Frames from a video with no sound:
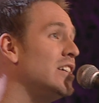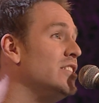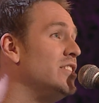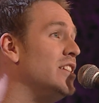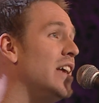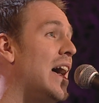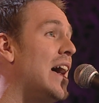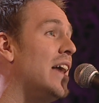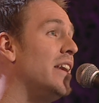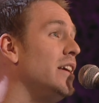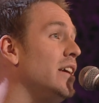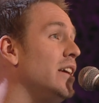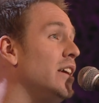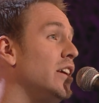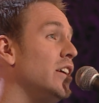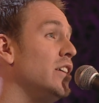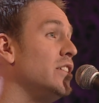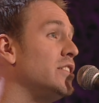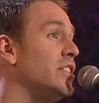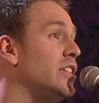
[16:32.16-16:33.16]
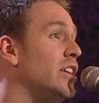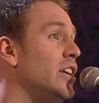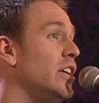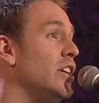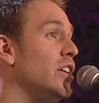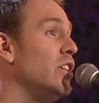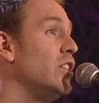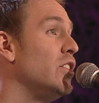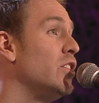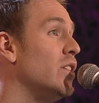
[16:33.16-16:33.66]
Daddy is
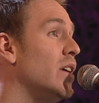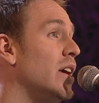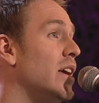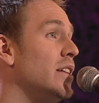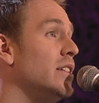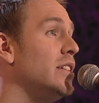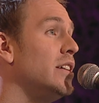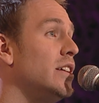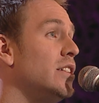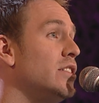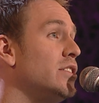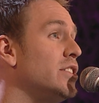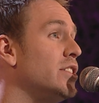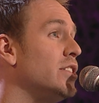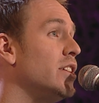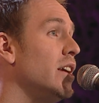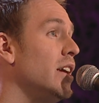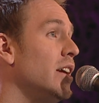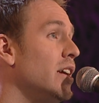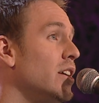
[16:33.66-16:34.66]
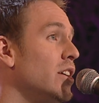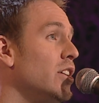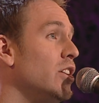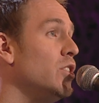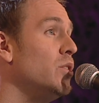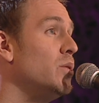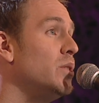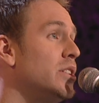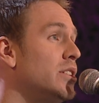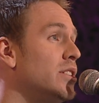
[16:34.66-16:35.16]
here and he'll sing
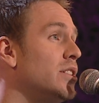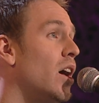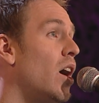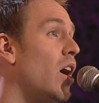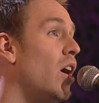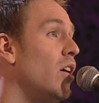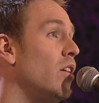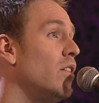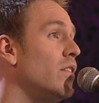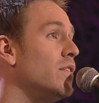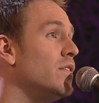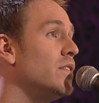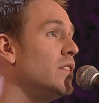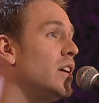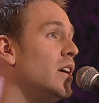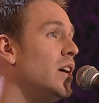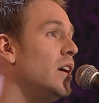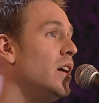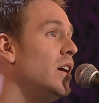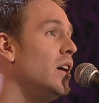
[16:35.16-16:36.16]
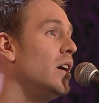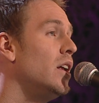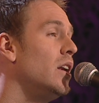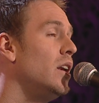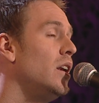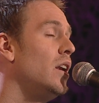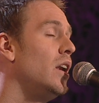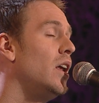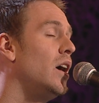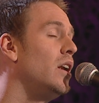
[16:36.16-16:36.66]
you a soft
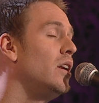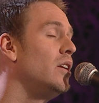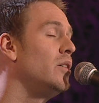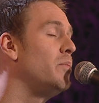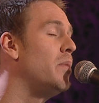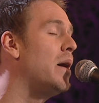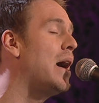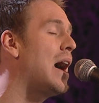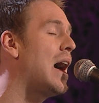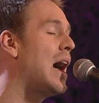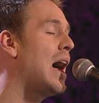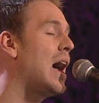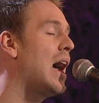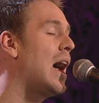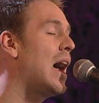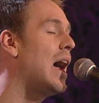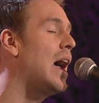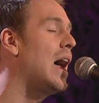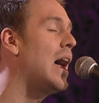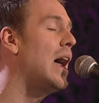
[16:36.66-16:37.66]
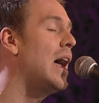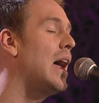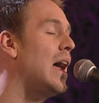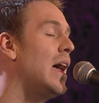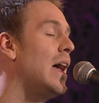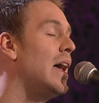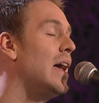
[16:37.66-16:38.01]
lullaby